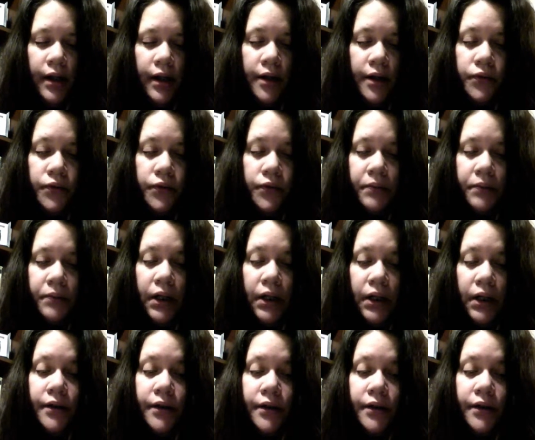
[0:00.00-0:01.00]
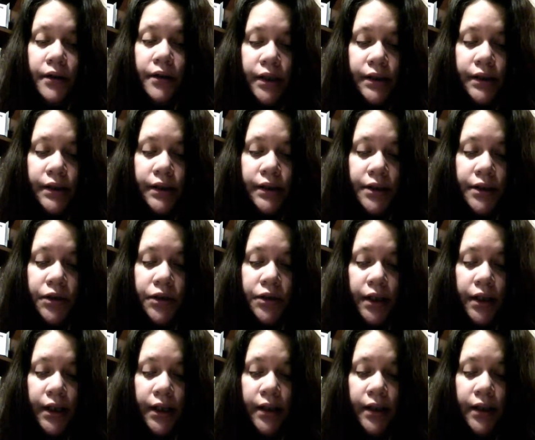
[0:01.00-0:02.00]
Nope, not on drugs, not
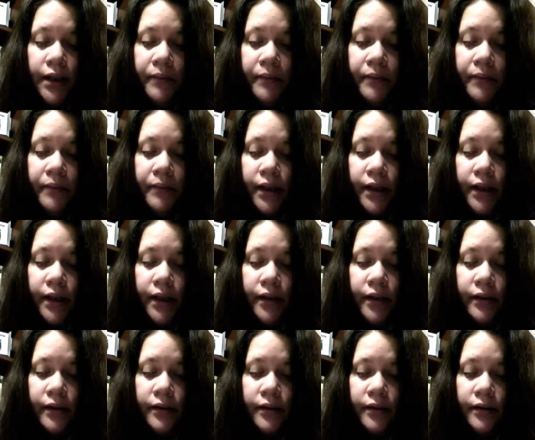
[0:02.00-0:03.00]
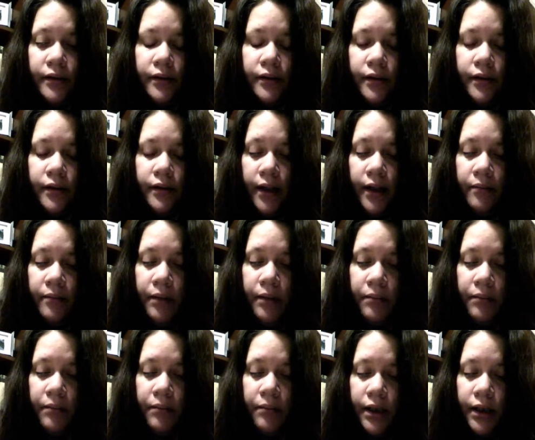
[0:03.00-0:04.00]
drinking, but yeah, my
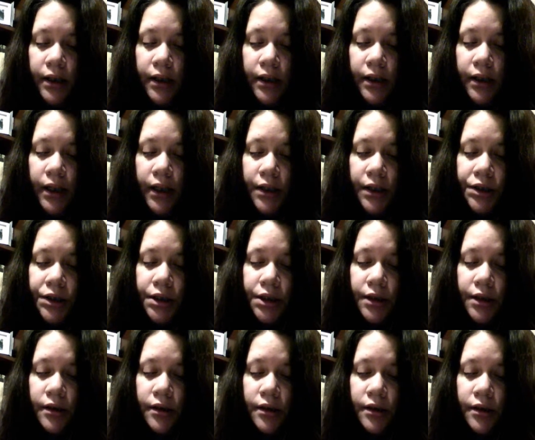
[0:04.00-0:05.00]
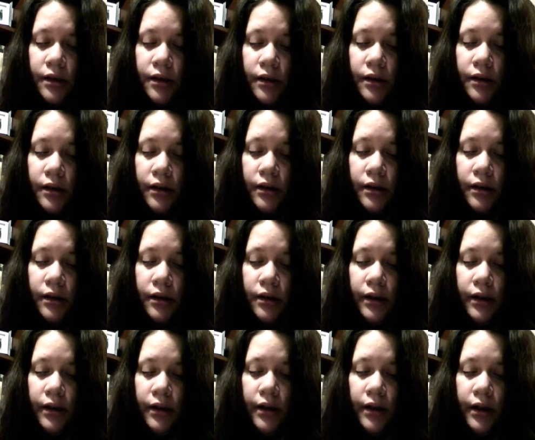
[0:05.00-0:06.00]
medication.
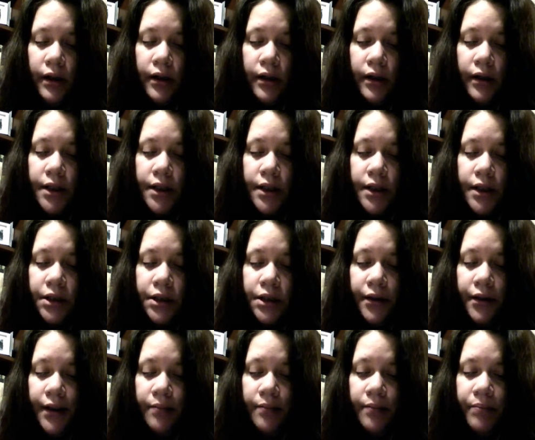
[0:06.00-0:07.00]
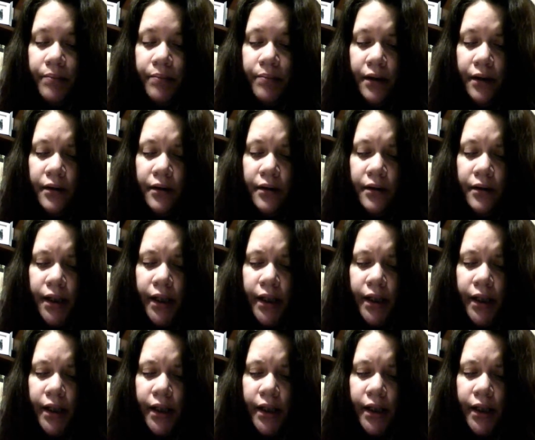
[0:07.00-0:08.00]
Gosh, good thing I'm back on it,
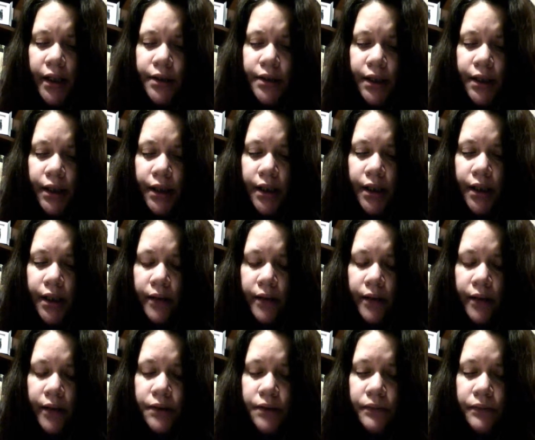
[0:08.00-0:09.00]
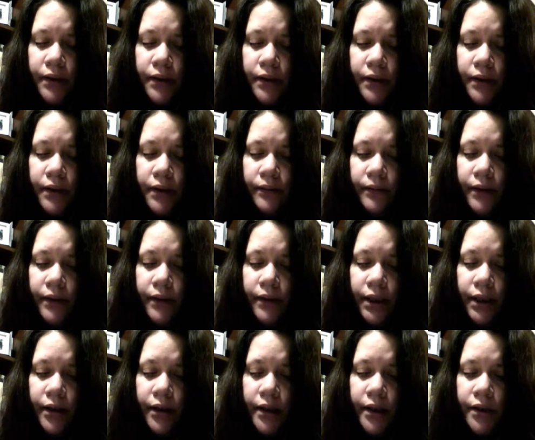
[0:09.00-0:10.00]
actually. I was really,
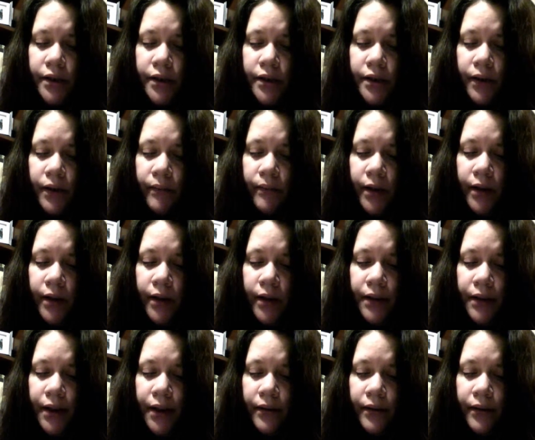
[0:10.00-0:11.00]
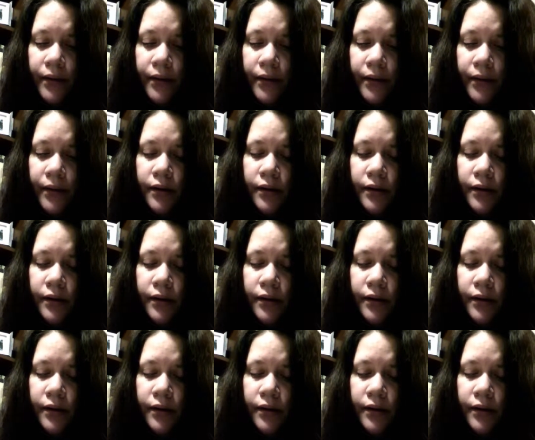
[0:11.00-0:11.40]
really not doing well without it.